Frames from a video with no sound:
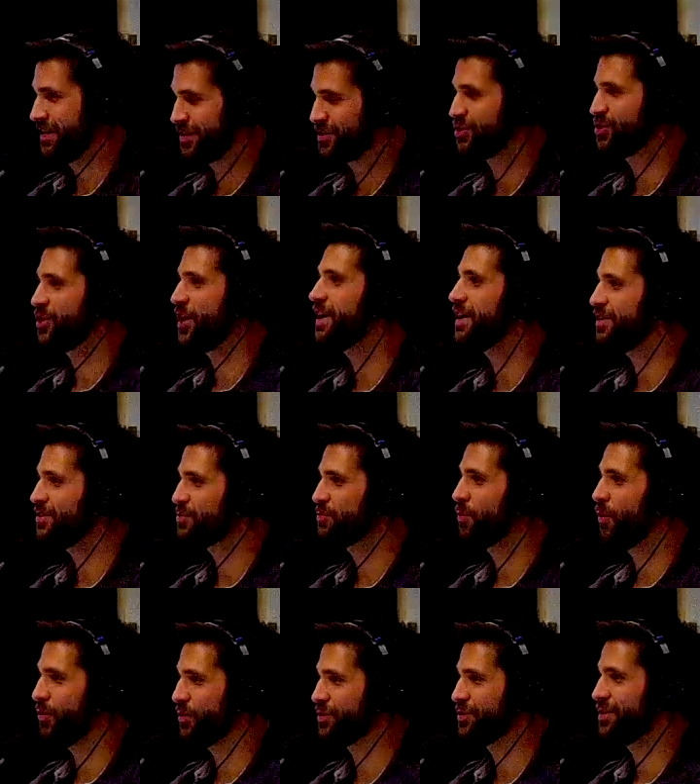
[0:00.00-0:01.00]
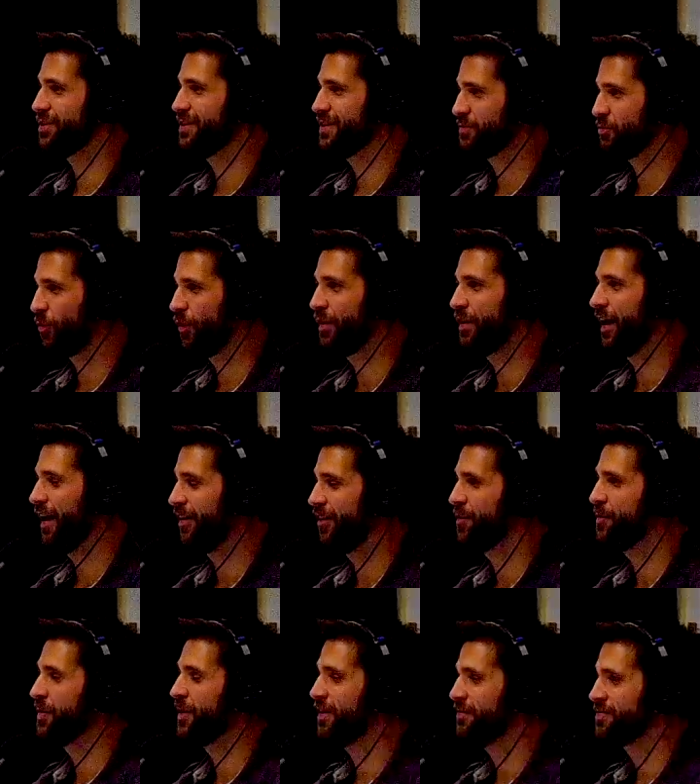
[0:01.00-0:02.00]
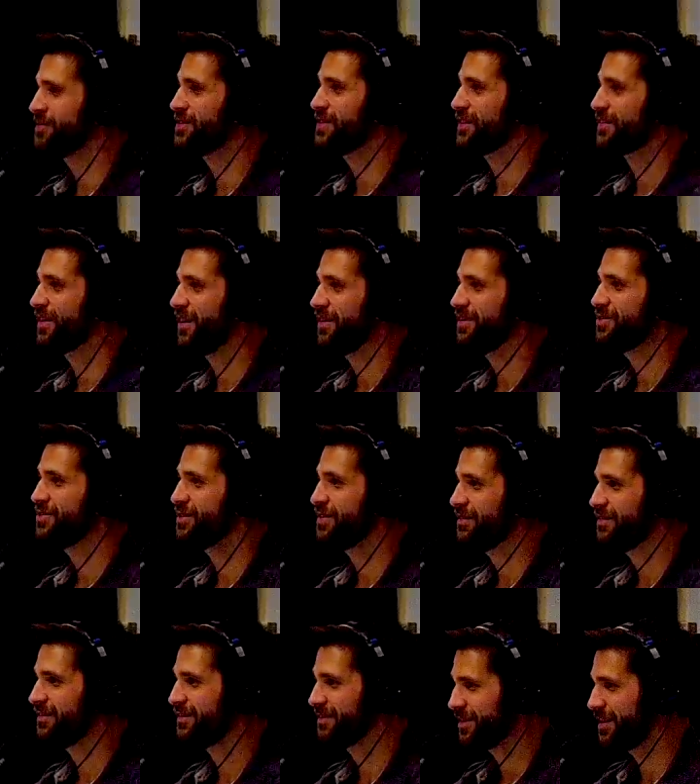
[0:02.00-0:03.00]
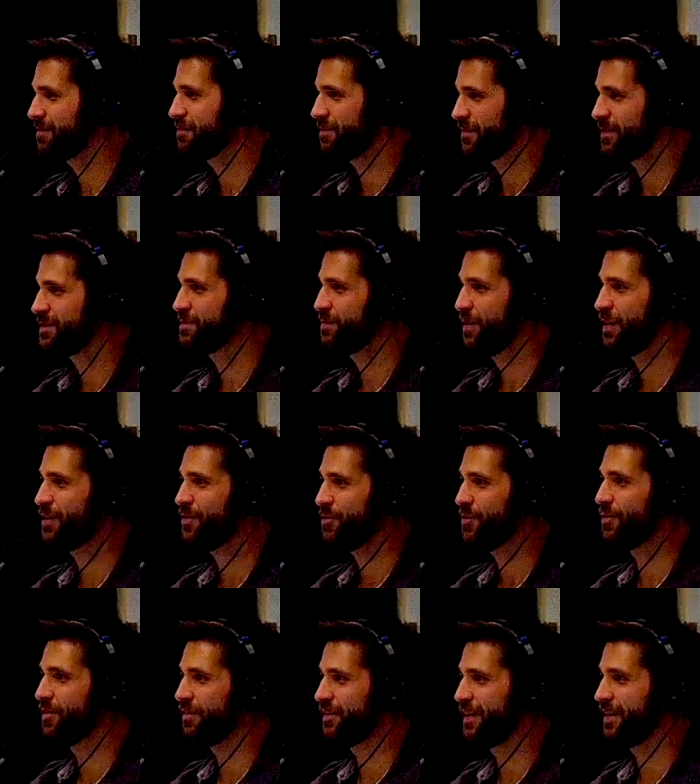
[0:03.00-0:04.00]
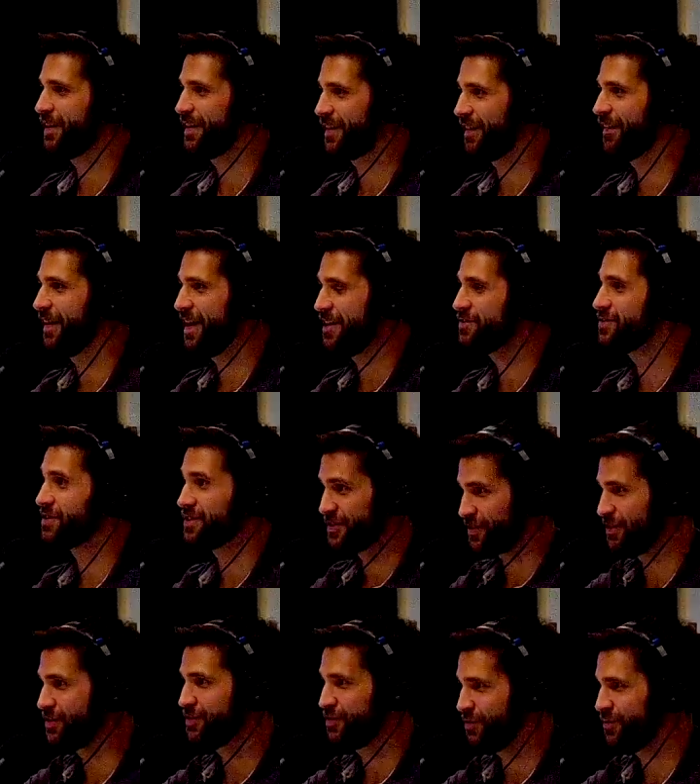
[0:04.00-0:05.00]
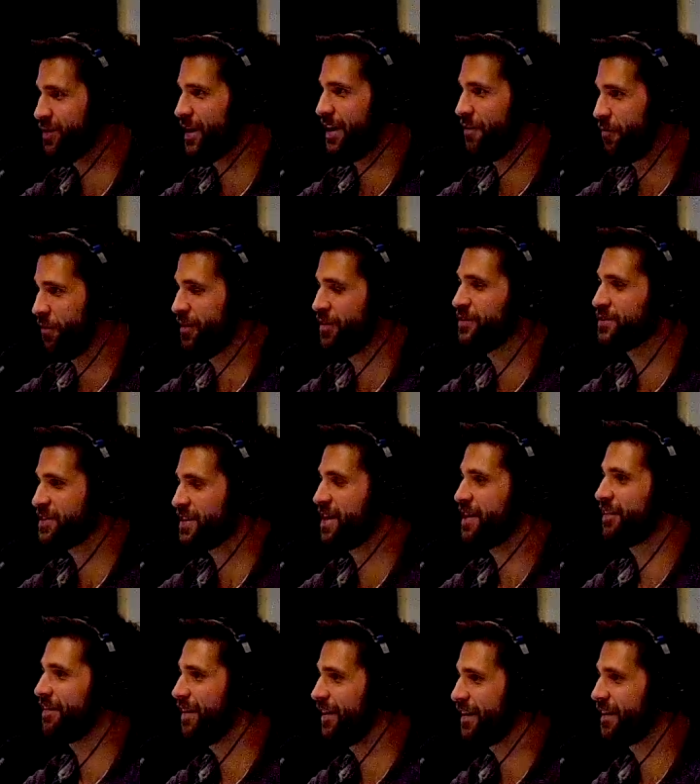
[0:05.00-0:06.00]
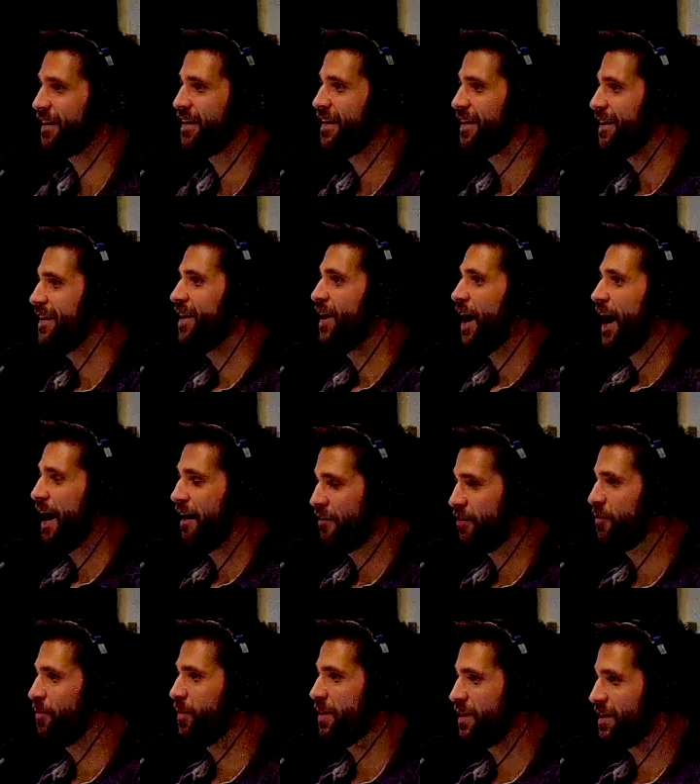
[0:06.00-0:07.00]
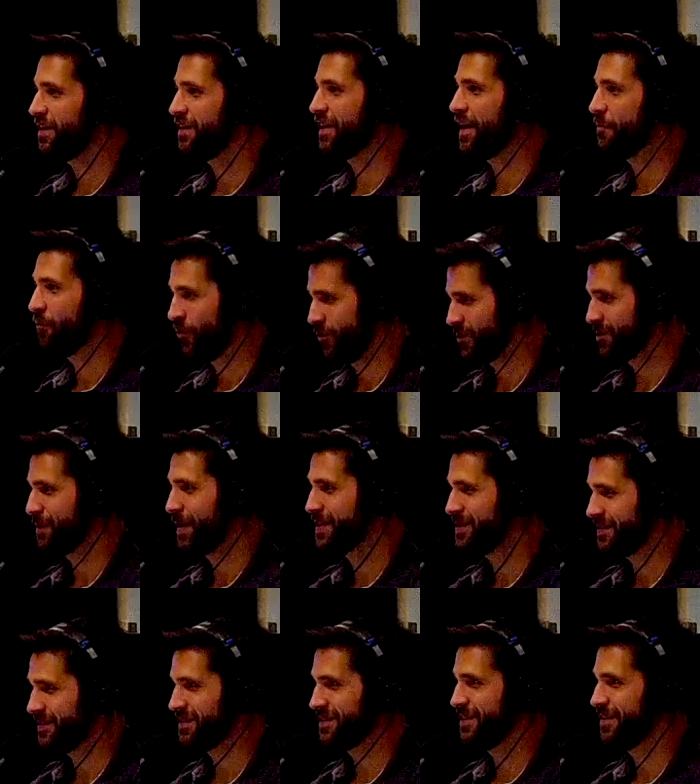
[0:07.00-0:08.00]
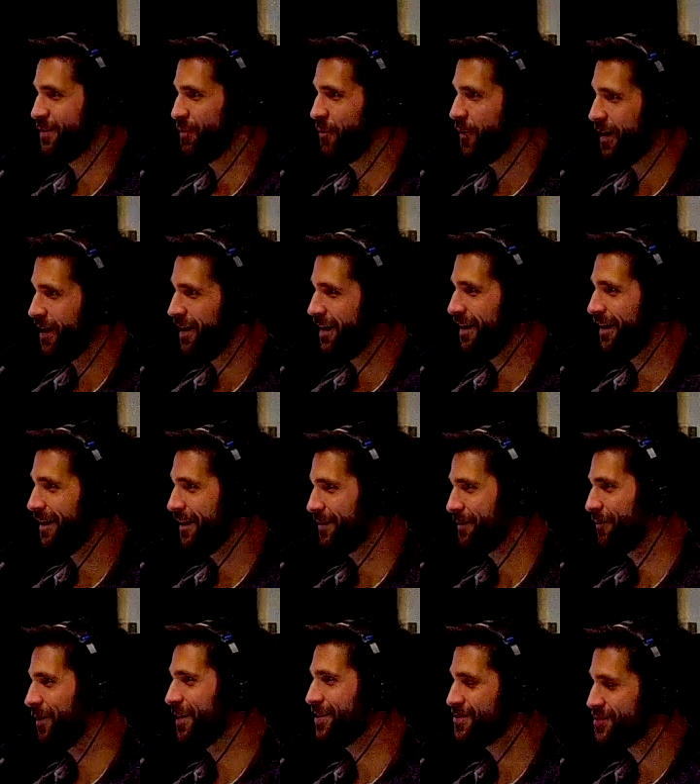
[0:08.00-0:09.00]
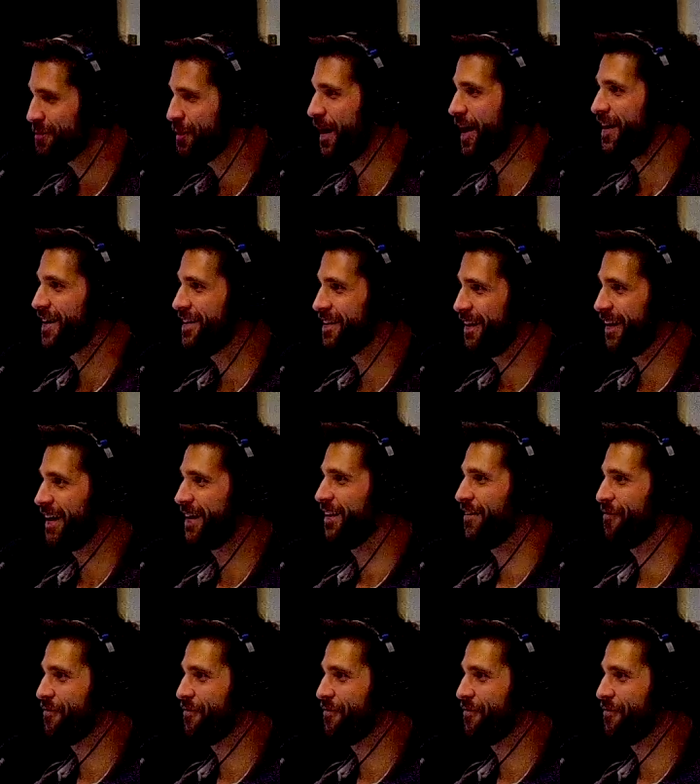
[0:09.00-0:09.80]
exchange portion is one element of the technology. It's pretty cool. Like it allows us to do that. What you're saying, like, how do we get more spices here? Well, why don't you buy into like